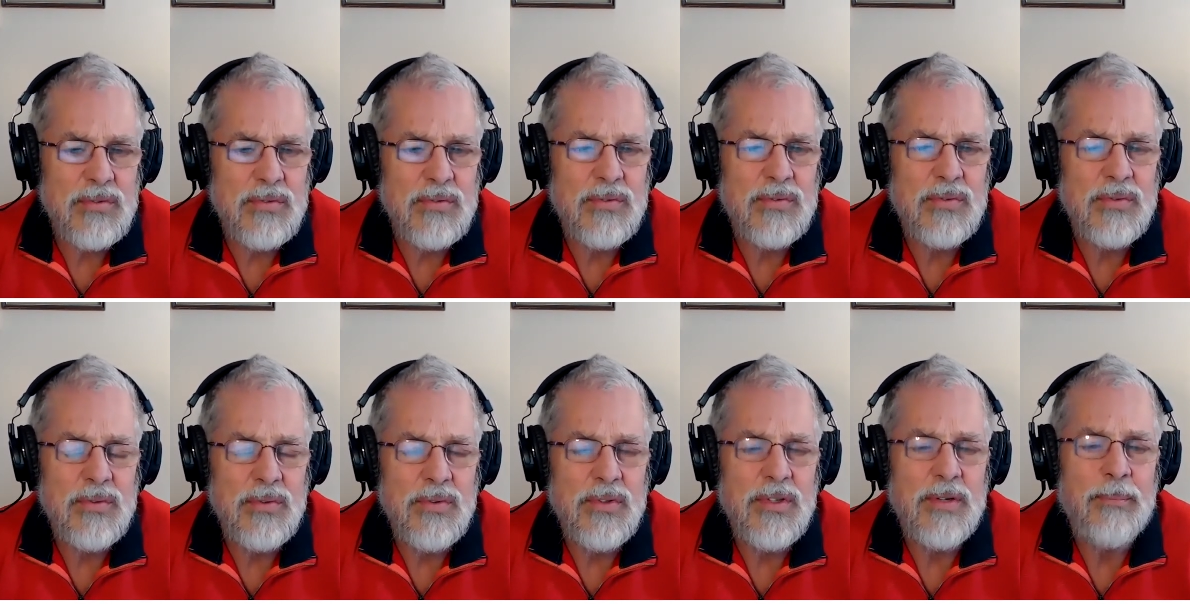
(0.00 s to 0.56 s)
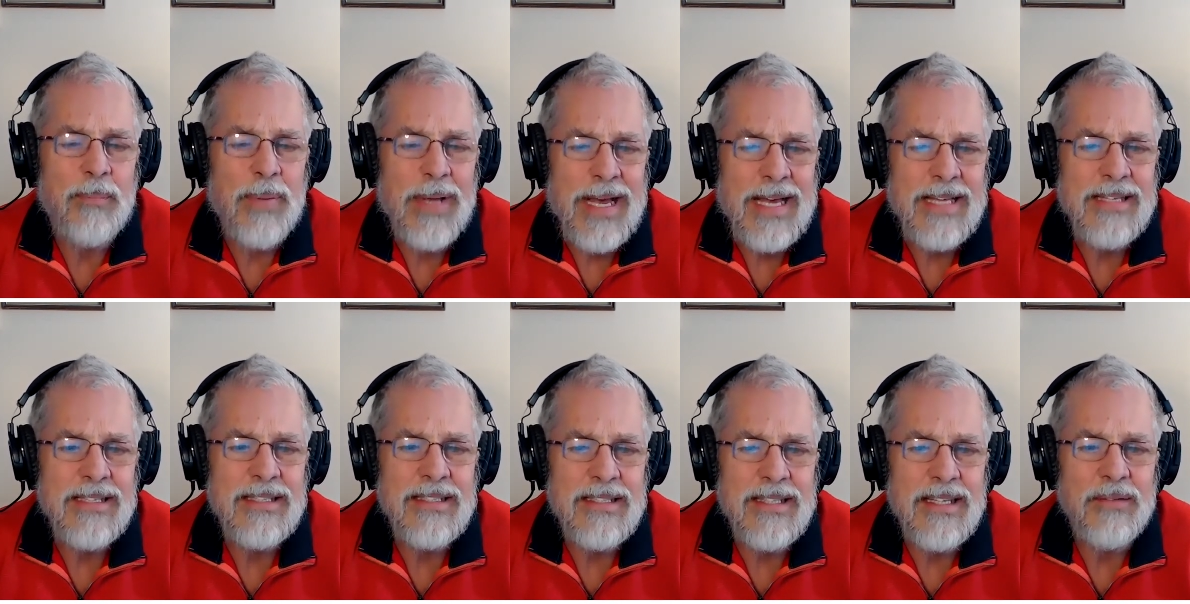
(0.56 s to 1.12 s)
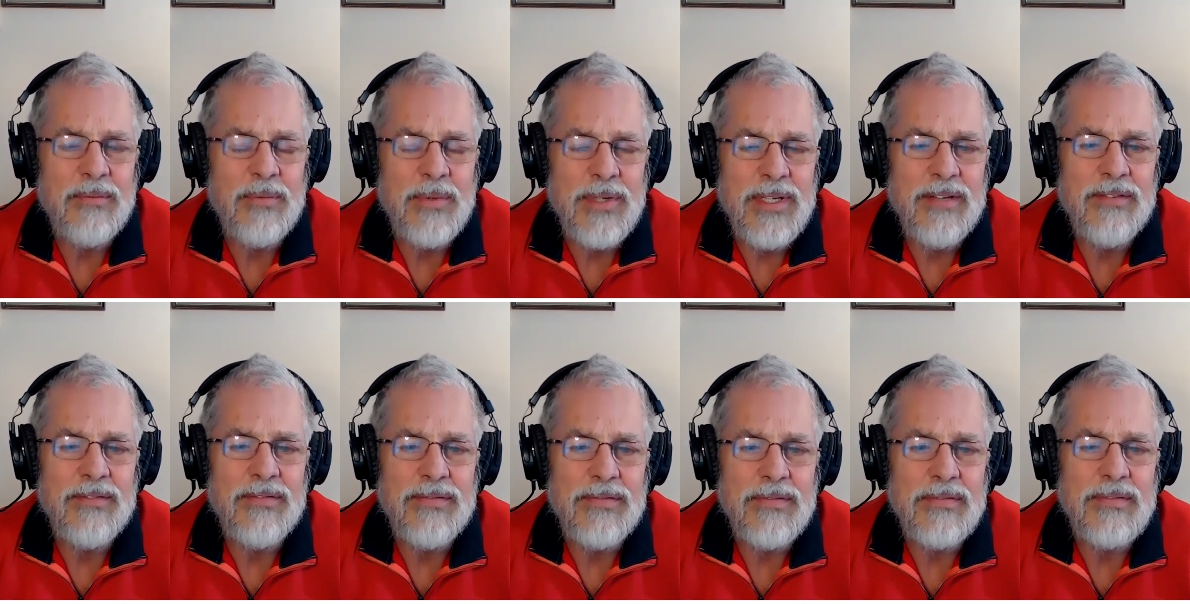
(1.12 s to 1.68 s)
through their patents that we
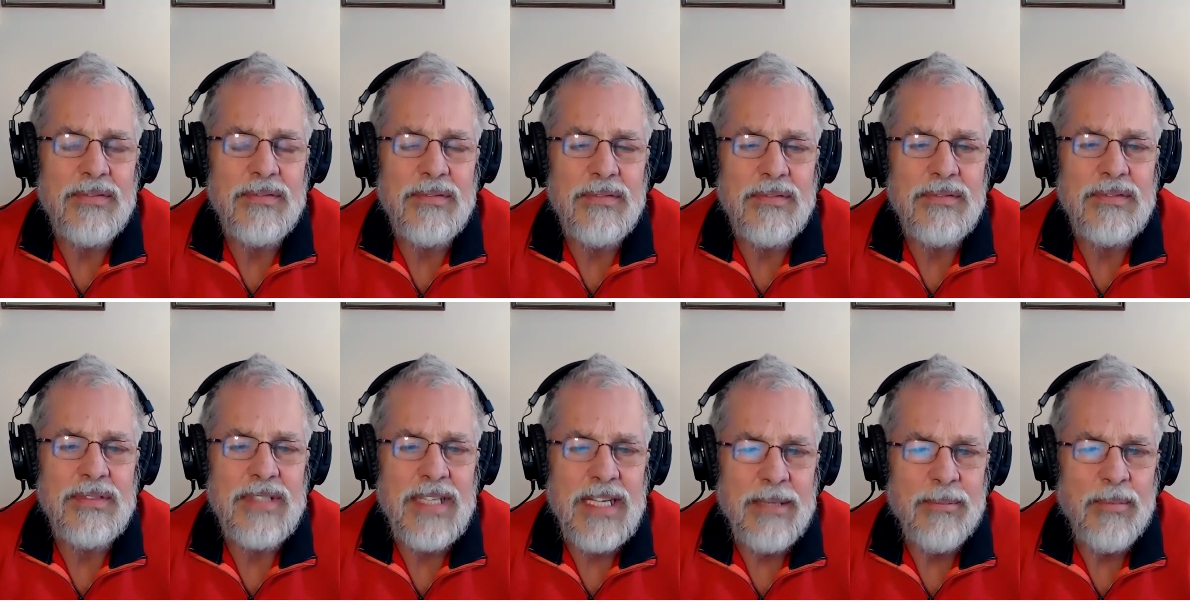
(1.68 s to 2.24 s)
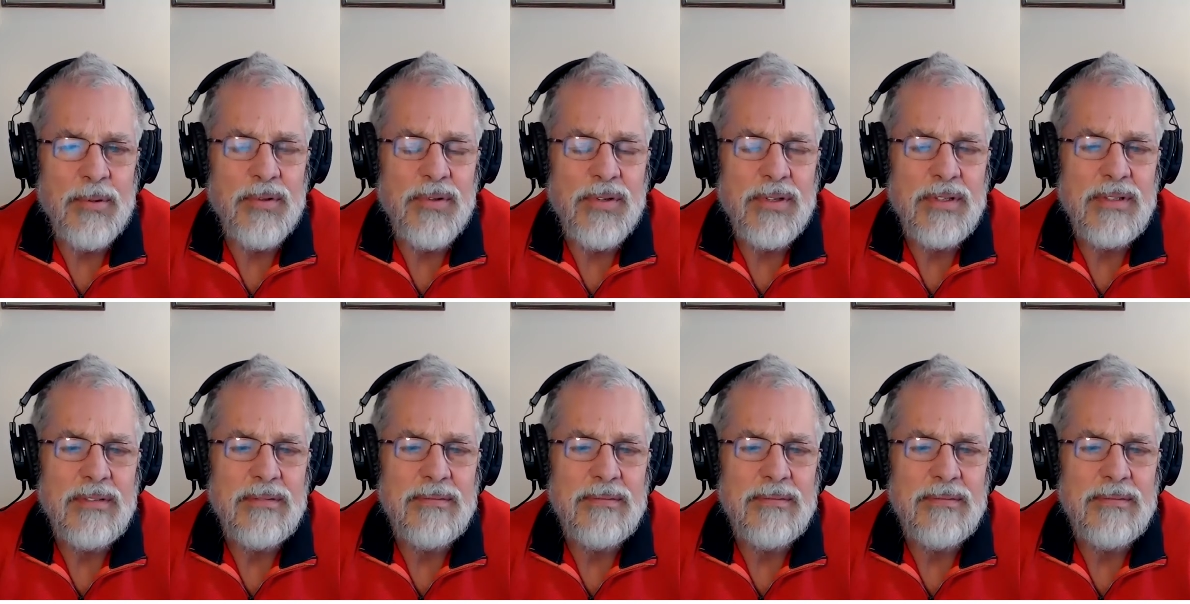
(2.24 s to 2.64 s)
have tabled